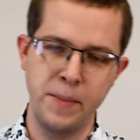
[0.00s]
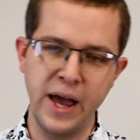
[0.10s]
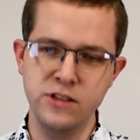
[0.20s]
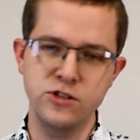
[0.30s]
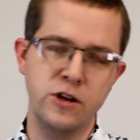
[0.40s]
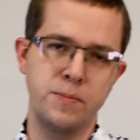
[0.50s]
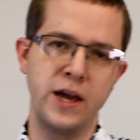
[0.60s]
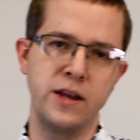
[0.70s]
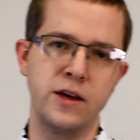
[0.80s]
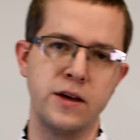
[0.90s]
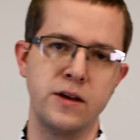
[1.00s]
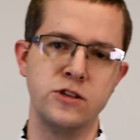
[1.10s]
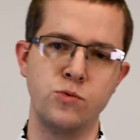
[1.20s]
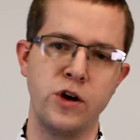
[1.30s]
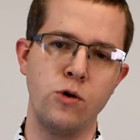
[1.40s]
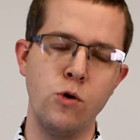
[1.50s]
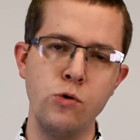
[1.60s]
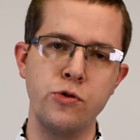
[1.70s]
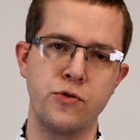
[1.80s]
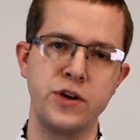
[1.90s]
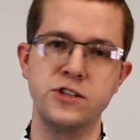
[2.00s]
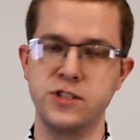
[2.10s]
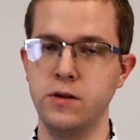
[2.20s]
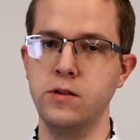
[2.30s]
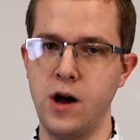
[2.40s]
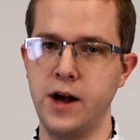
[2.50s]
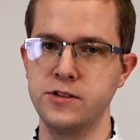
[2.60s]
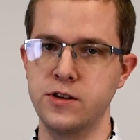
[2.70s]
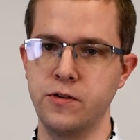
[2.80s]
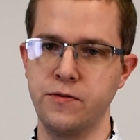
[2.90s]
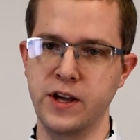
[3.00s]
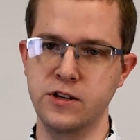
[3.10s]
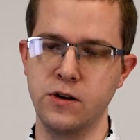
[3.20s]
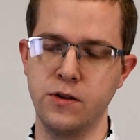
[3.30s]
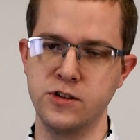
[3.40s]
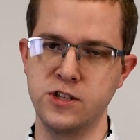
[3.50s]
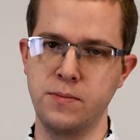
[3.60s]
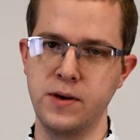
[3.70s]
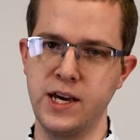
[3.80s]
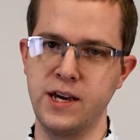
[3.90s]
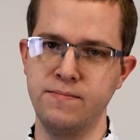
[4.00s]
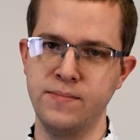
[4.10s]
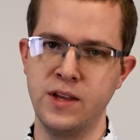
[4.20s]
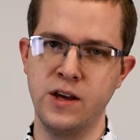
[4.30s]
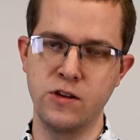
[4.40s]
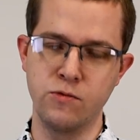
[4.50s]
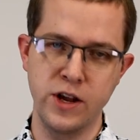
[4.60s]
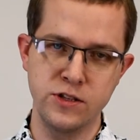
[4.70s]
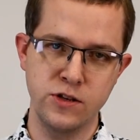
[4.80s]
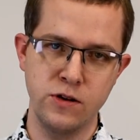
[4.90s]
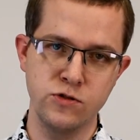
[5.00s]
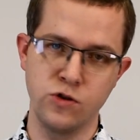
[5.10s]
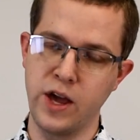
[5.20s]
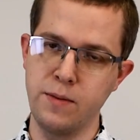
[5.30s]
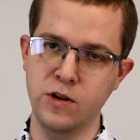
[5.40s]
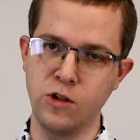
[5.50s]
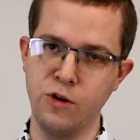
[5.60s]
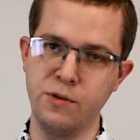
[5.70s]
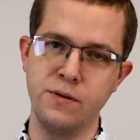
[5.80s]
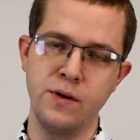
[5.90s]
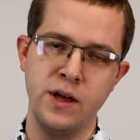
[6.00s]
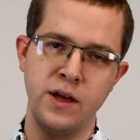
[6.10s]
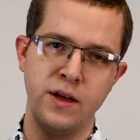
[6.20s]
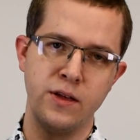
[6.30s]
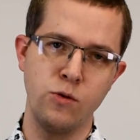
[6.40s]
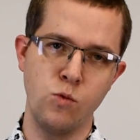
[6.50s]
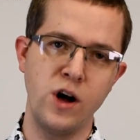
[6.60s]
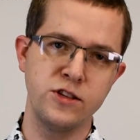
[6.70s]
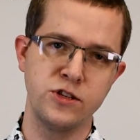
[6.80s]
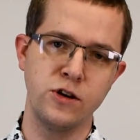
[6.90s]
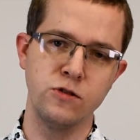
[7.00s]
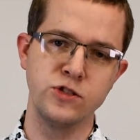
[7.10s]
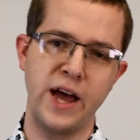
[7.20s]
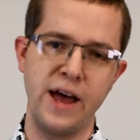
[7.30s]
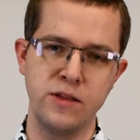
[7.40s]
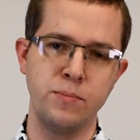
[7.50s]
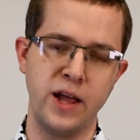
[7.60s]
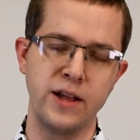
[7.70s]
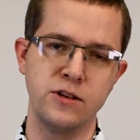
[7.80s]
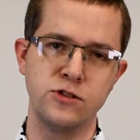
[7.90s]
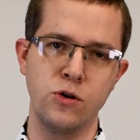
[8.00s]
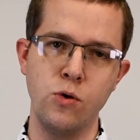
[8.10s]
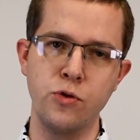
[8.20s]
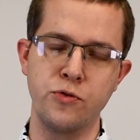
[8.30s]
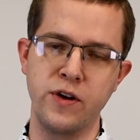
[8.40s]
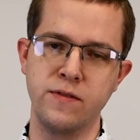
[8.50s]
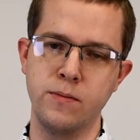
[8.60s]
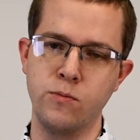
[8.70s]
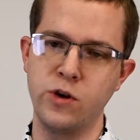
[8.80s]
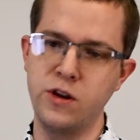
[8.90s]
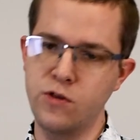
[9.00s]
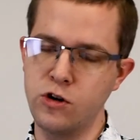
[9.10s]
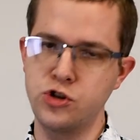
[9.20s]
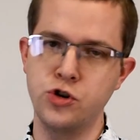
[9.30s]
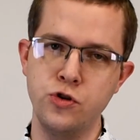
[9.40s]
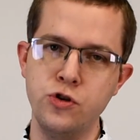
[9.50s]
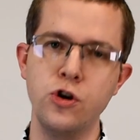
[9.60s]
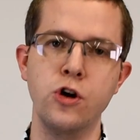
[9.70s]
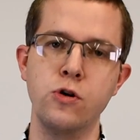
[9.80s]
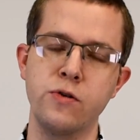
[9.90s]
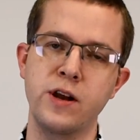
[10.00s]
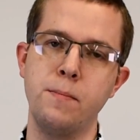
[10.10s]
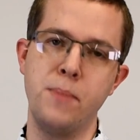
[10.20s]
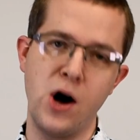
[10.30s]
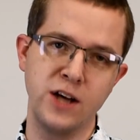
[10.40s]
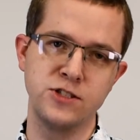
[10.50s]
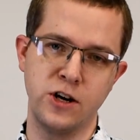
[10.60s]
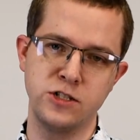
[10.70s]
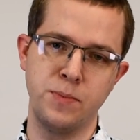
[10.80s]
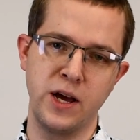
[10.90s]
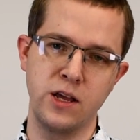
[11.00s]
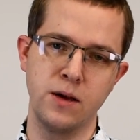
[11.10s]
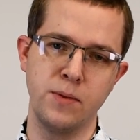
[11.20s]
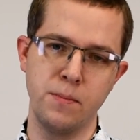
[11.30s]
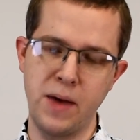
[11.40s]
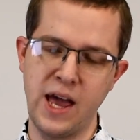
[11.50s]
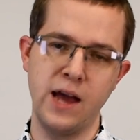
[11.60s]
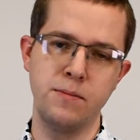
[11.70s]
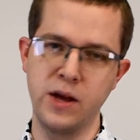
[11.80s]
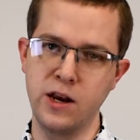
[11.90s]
Pancytopenia is where all three cell lines are affected on the CBE. The red cells, or hemoglobin, the white cells, and the platelets, so all three of them. When you've got two, you can call that a bicytopenia, but pan